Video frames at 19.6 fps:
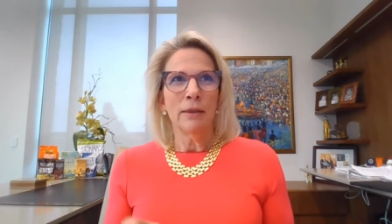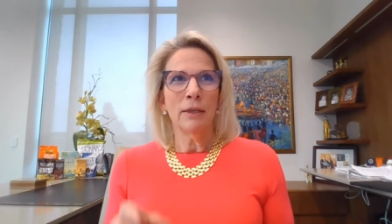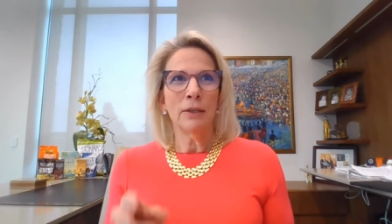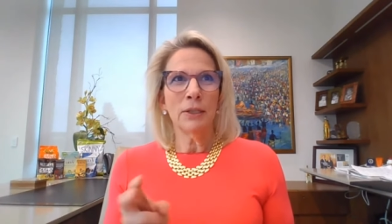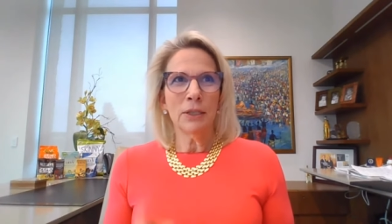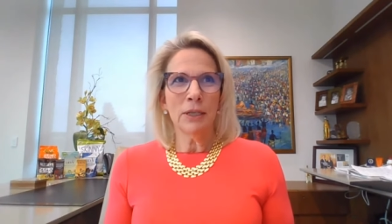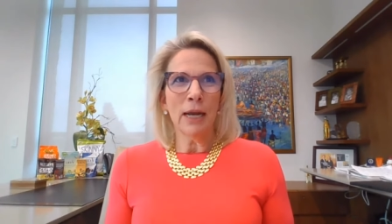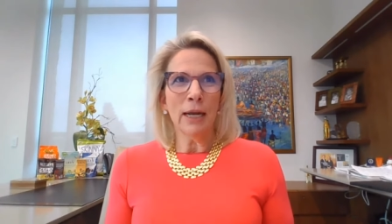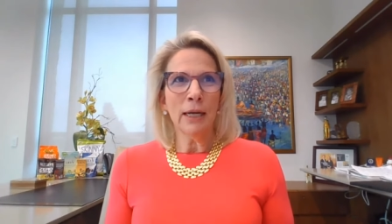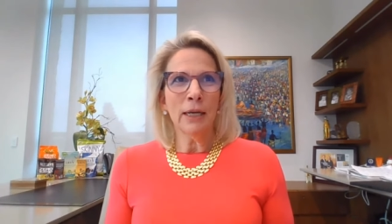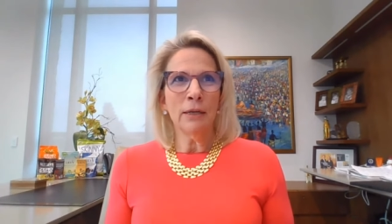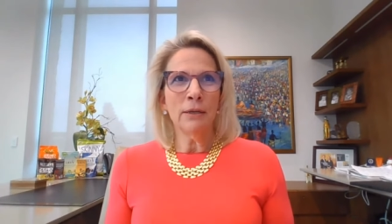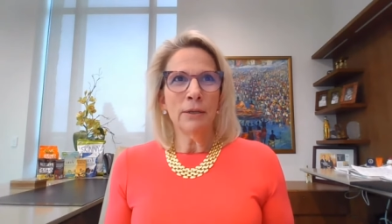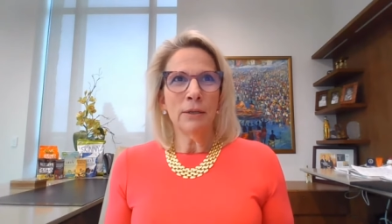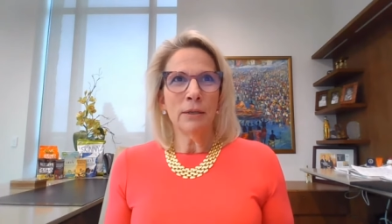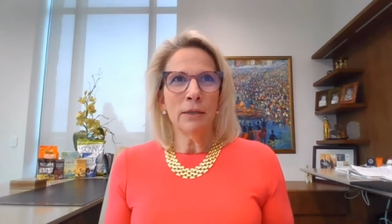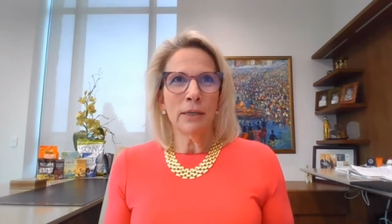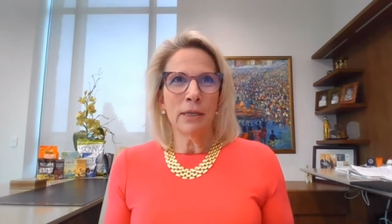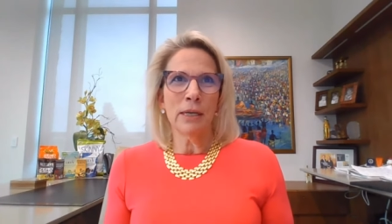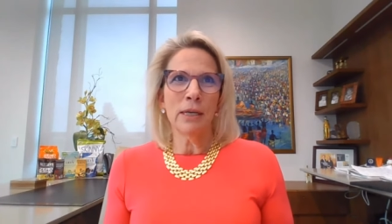The
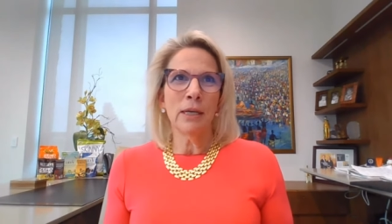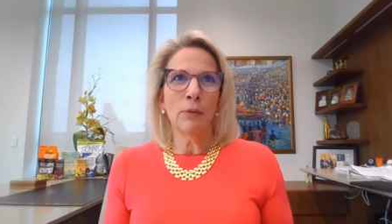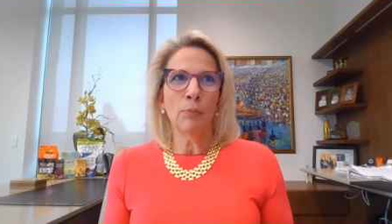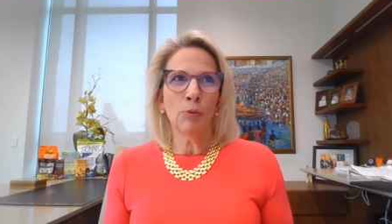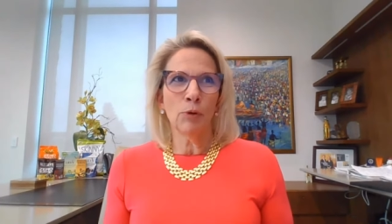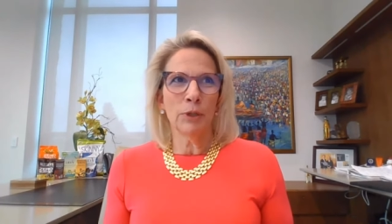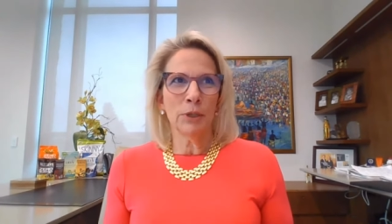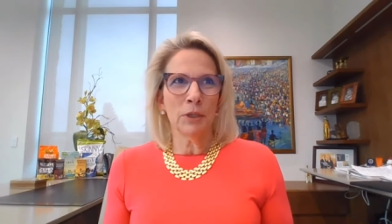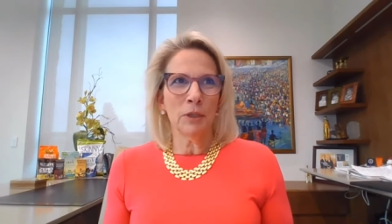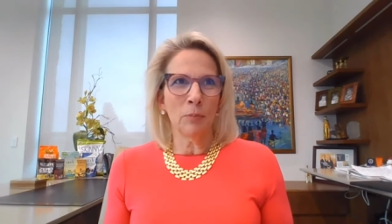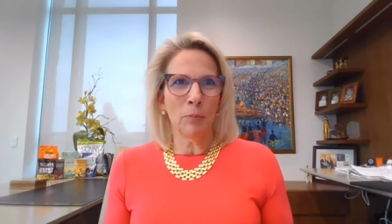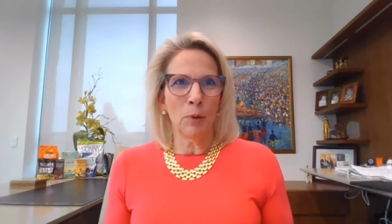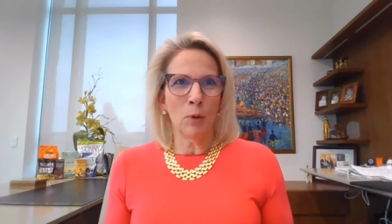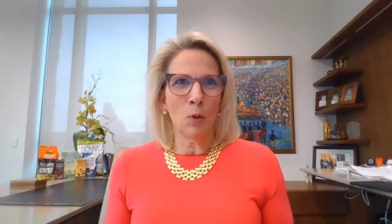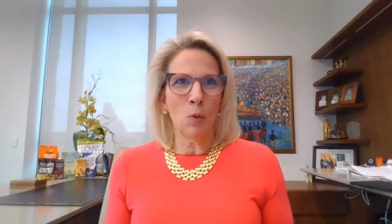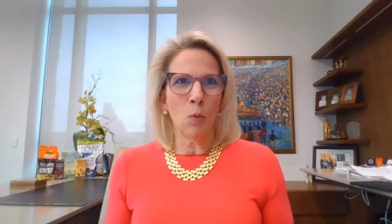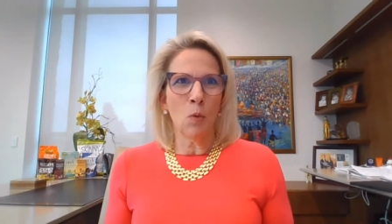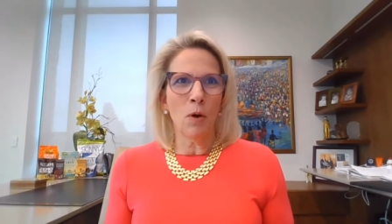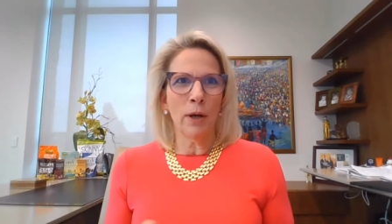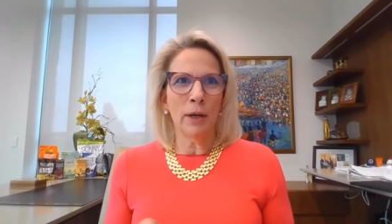second key
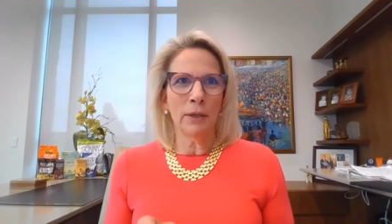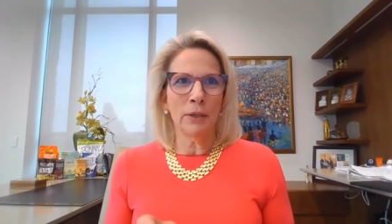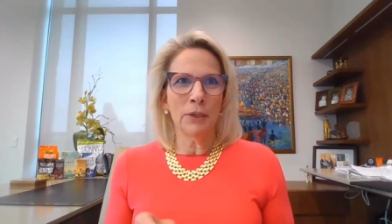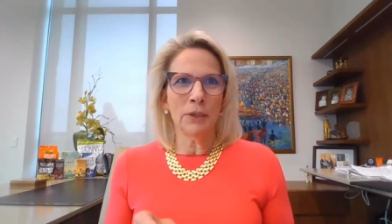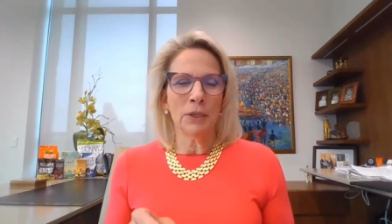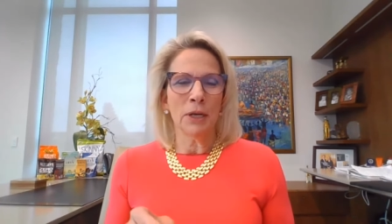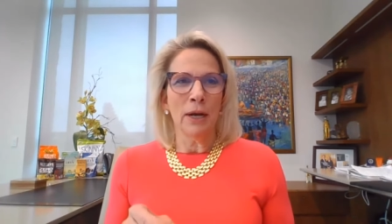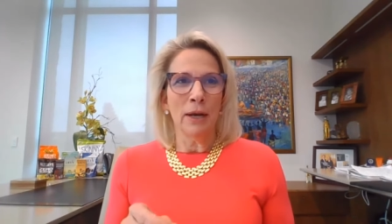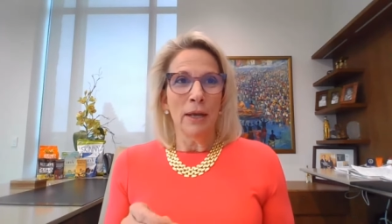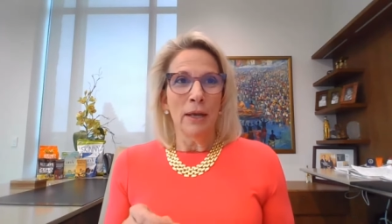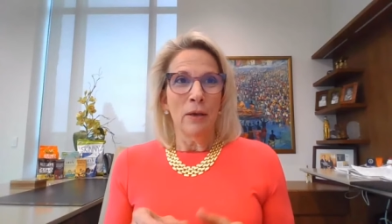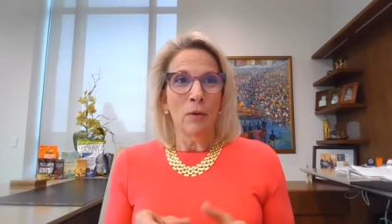principle was